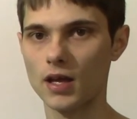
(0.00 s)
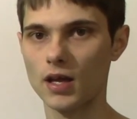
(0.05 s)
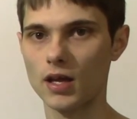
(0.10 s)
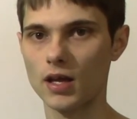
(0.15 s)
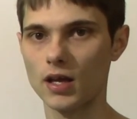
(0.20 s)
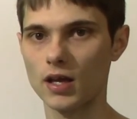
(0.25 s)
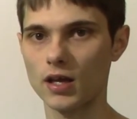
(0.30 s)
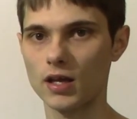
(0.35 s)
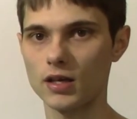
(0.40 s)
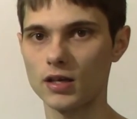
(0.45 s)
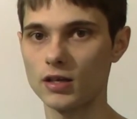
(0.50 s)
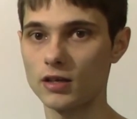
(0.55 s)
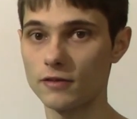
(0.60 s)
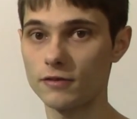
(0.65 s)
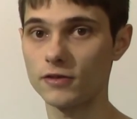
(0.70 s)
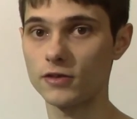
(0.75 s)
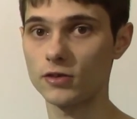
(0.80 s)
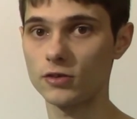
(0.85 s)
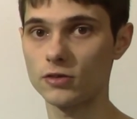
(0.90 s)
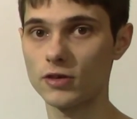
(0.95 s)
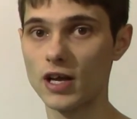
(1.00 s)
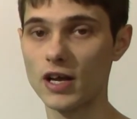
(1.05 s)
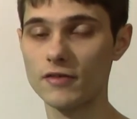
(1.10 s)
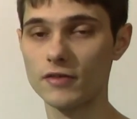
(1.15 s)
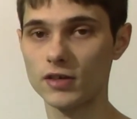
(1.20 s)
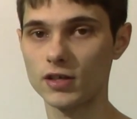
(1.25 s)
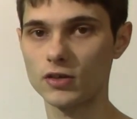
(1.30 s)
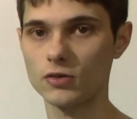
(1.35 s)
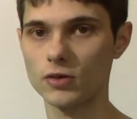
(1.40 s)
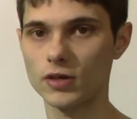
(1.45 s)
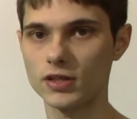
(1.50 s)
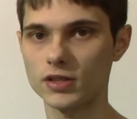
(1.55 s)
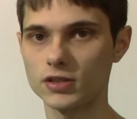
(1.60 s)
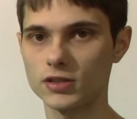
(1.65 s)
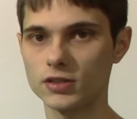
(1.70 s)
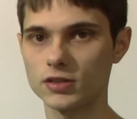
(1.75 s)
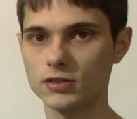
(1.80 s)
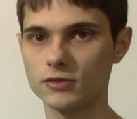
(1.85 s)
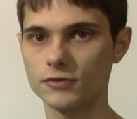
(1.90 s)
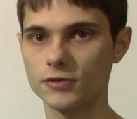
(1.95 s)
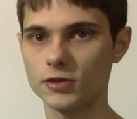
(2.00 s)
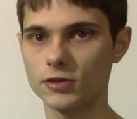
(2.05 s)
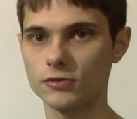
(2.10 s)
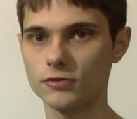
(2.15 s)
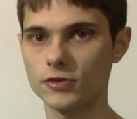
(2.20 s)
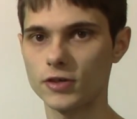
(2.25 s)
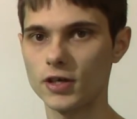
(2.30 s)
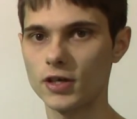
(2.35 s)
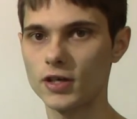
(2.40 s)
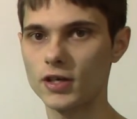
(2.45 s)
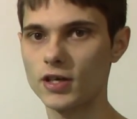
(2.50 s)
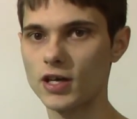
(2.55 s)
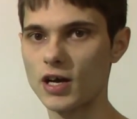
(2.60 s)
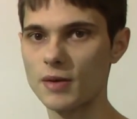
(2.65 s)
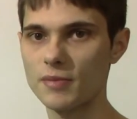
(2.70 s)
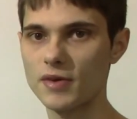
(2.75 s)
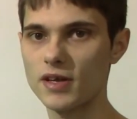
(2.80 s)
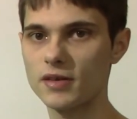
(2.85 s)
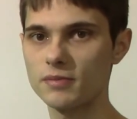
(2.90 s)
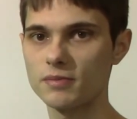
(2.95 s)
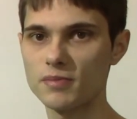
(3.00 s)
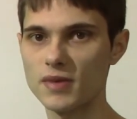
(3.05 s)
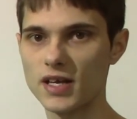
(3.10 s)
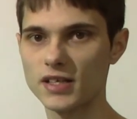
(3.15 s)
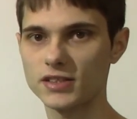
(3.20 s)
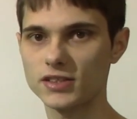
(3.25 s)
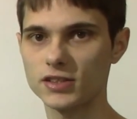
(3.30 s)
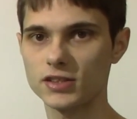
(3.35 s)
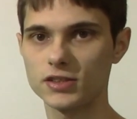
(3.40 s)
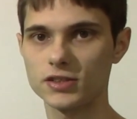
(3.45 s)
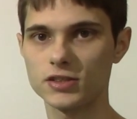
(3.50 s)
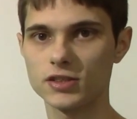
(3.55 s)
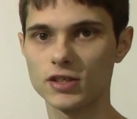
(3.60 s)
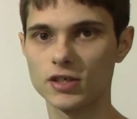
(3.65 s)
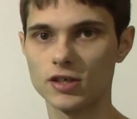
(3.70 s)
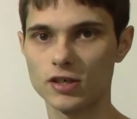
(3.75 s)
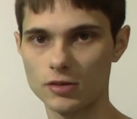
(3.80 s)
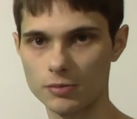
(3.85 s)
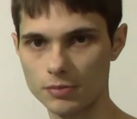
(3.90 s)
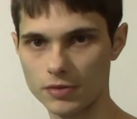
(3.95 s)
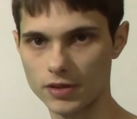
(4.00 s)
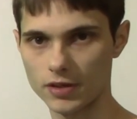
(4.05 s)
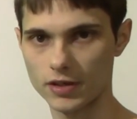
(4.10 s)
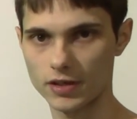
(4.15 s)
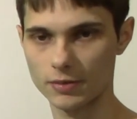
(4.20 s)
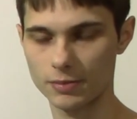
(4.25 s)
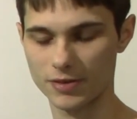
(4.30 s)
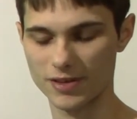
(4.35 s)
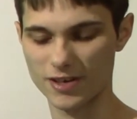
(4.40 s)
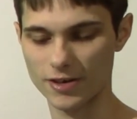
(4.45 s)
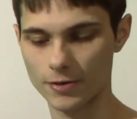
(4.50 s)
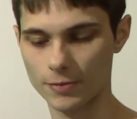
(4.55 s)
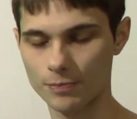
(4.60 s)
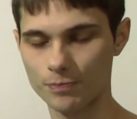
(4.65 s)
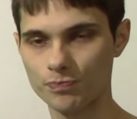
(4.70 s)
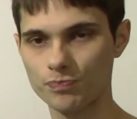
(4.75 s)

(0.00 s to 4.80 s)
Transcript: And if you have any questions, feel free to comment and message. I'll put it up here.